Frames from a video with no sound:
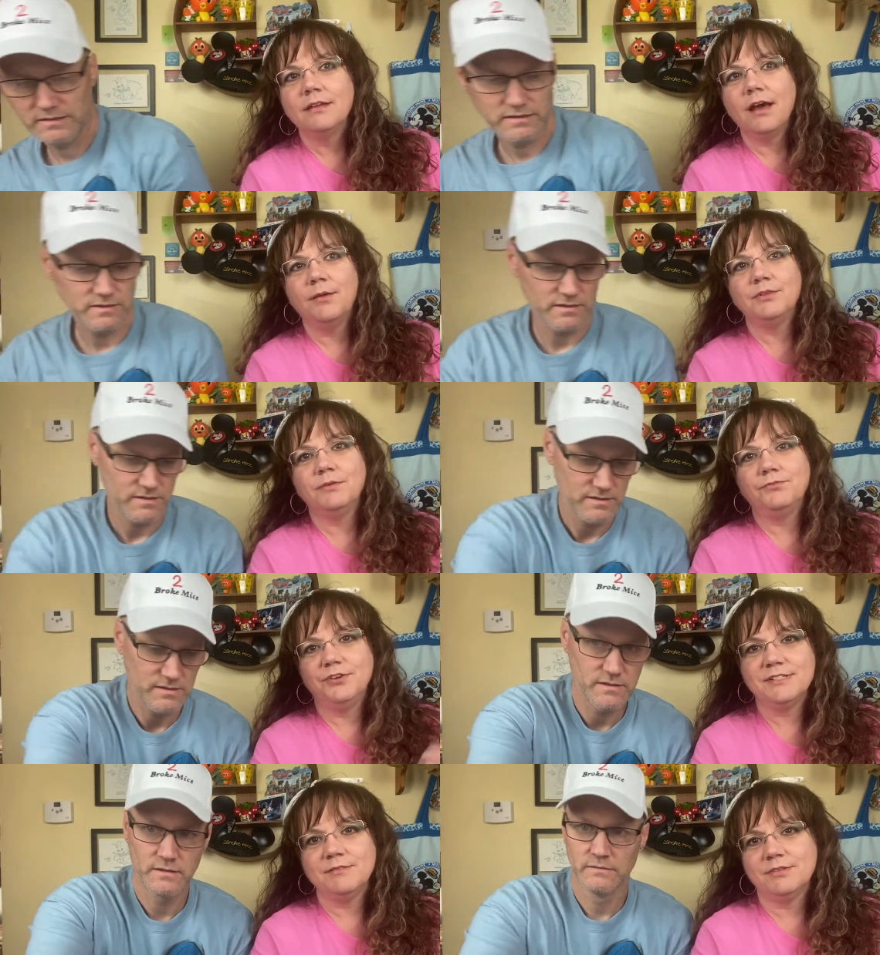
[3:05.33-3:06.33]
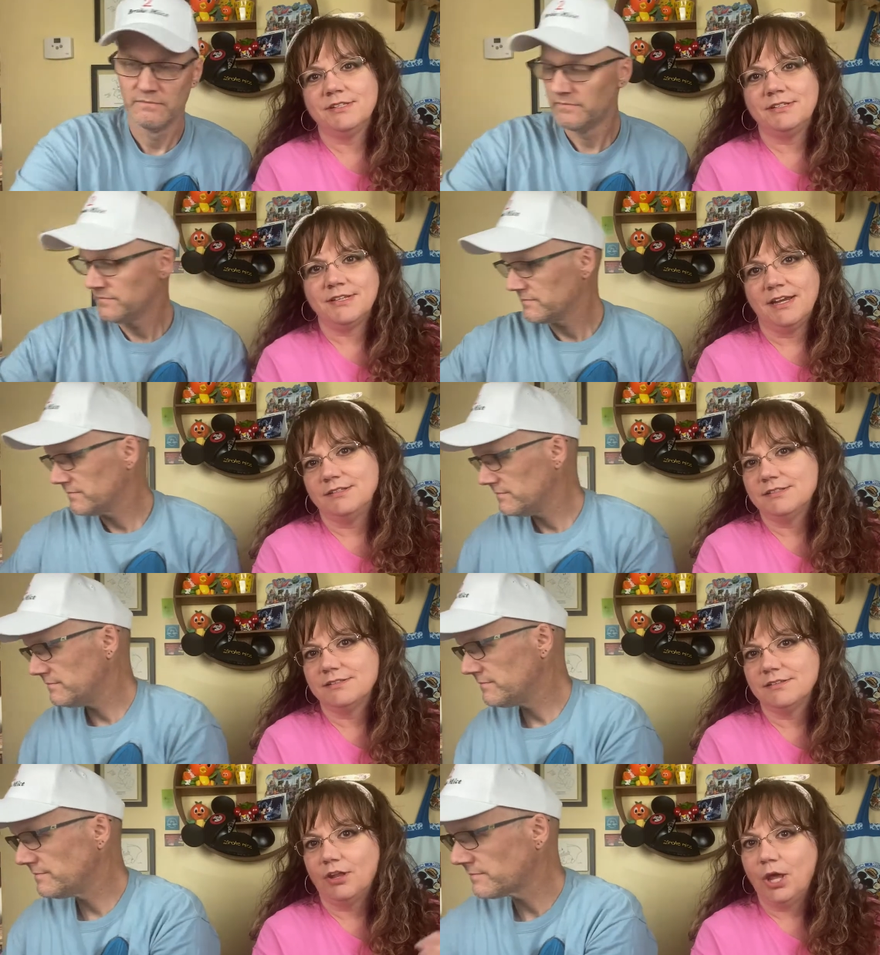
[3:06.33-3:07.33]
Speaker 1: um, to freeze them because they
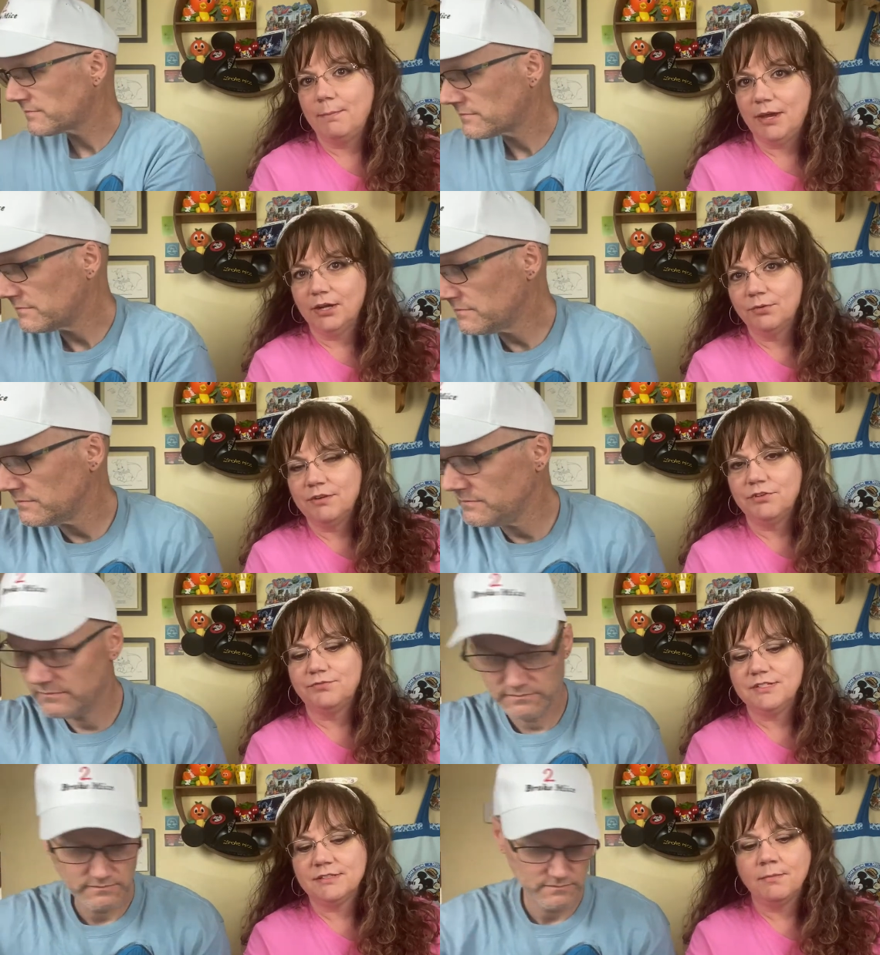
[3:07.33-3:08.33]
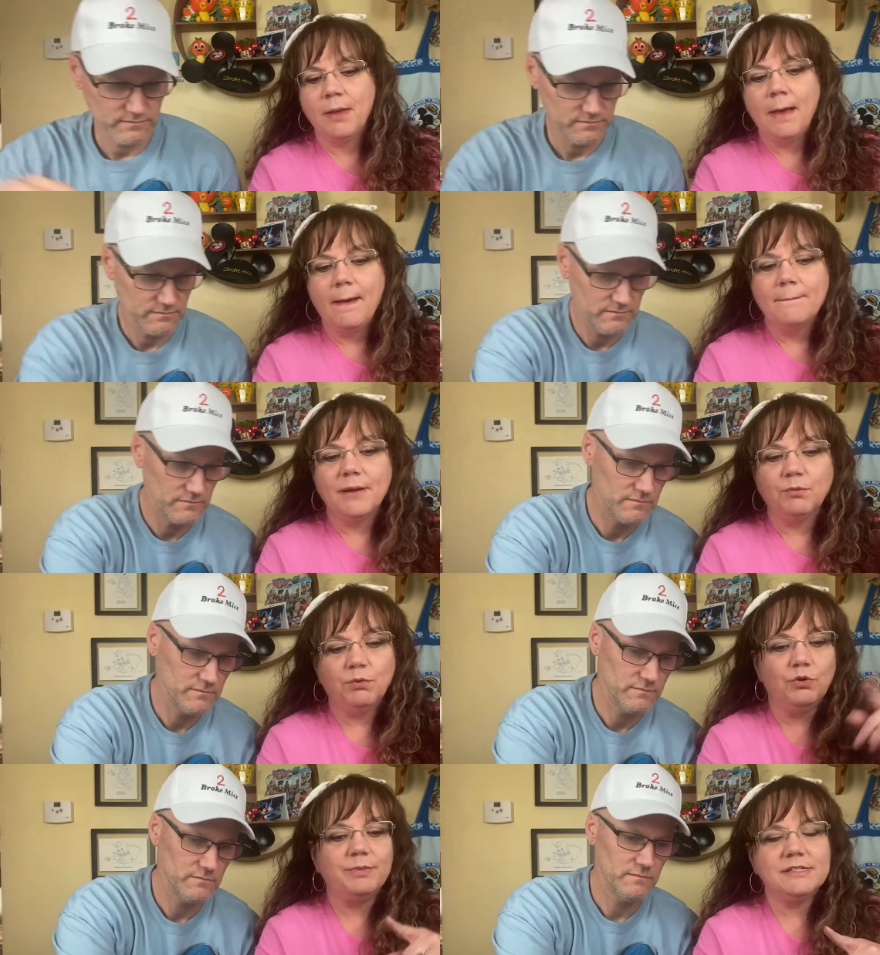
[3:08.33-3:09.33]
taste a lot better whenever you freeze them. But
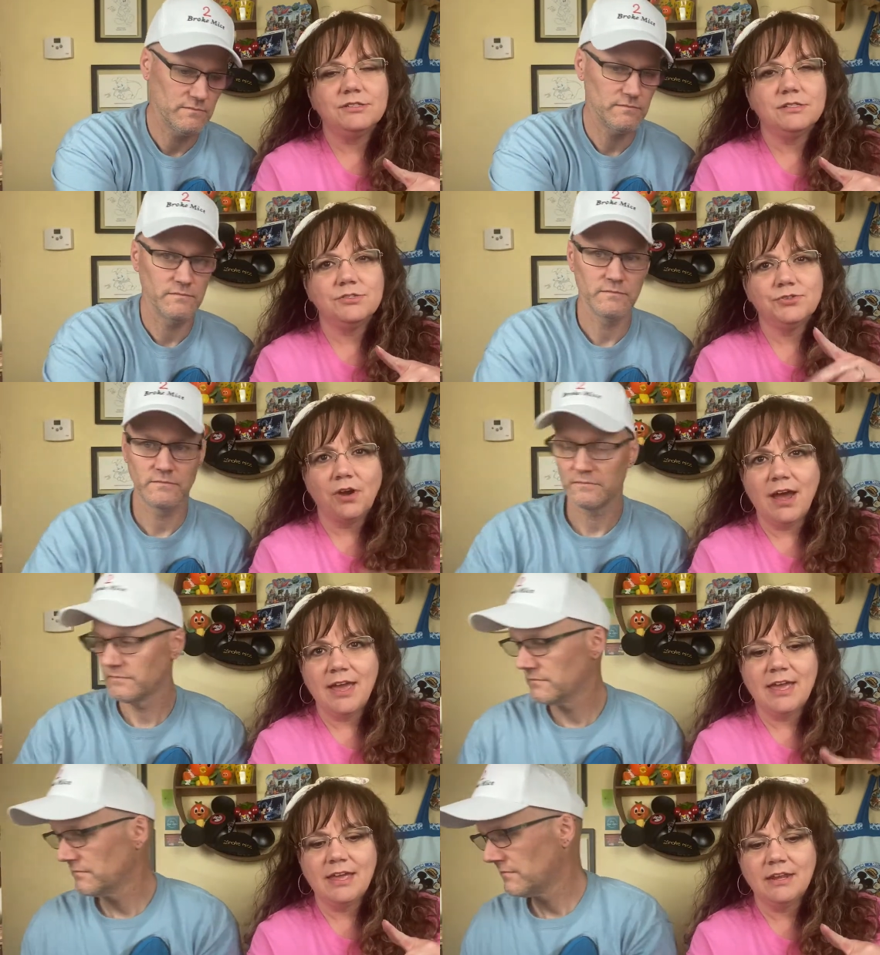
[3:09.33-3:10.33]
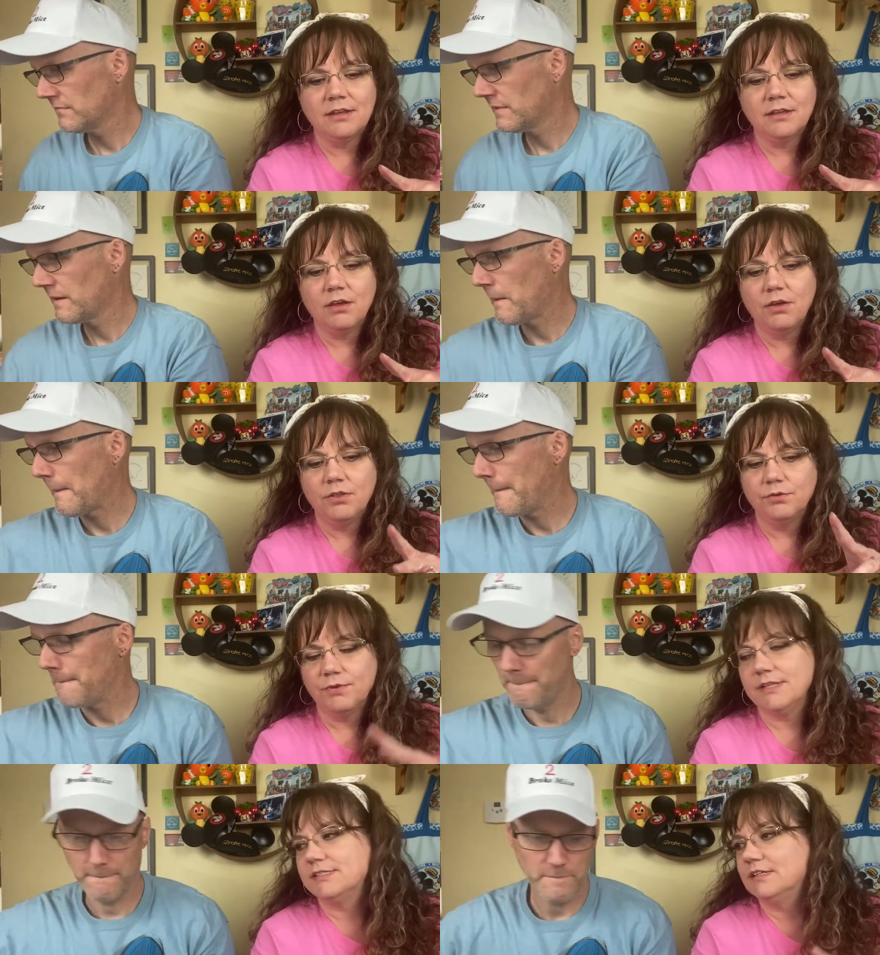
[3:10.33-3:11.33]
we will be trying the
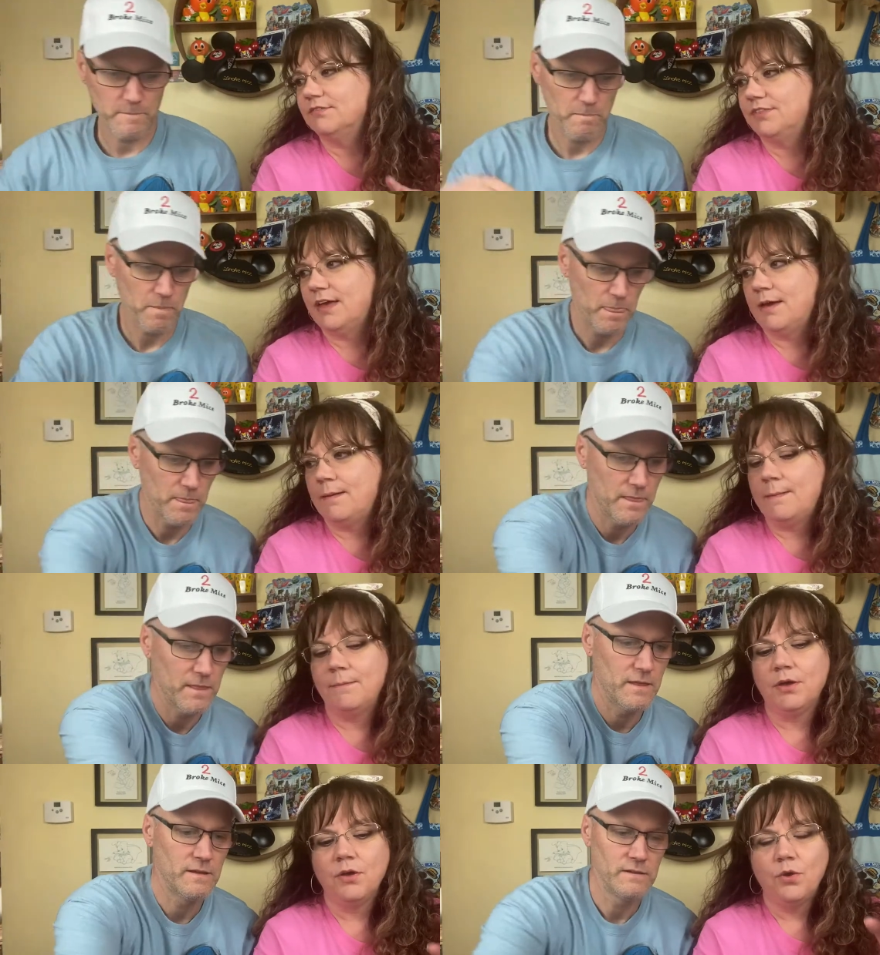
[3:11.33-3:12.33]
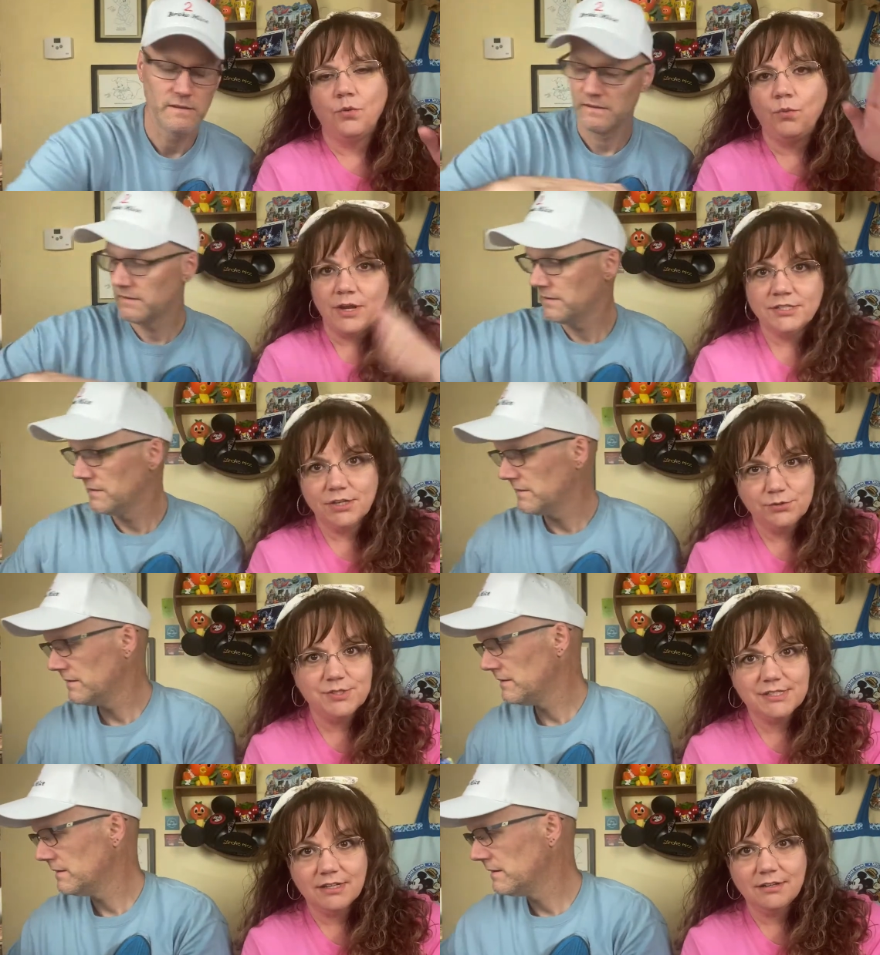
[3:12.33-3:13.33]
rest of them, one
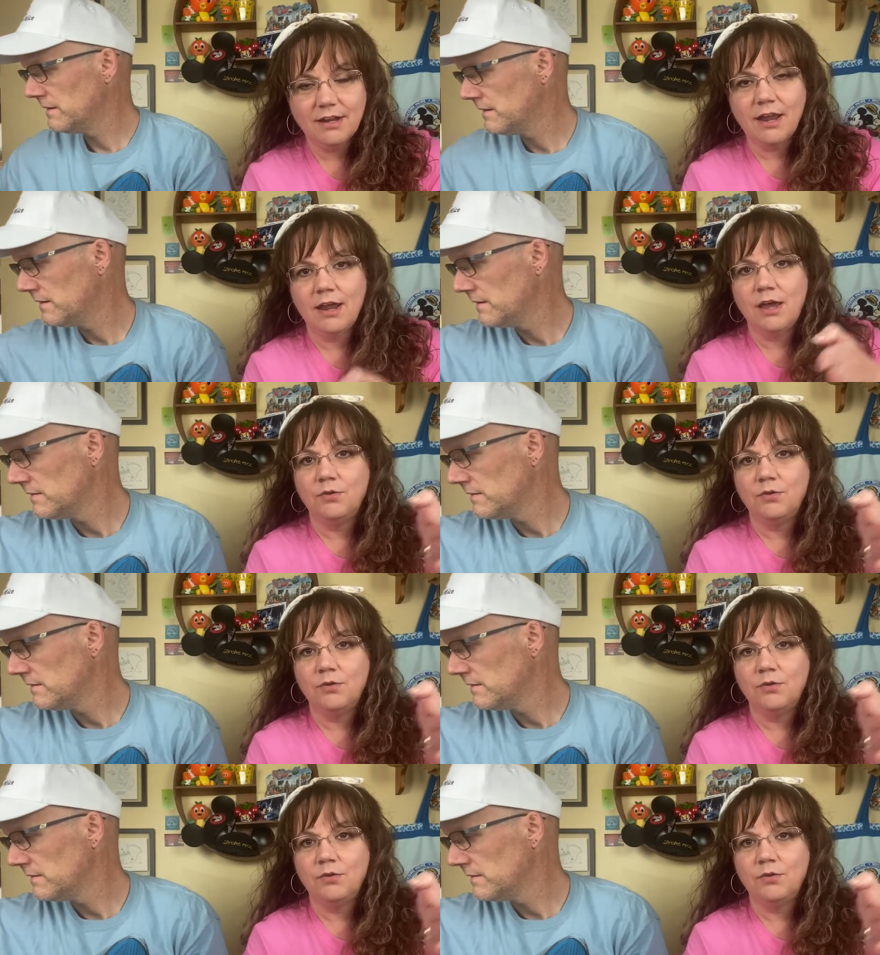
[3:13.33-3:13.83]
toasted and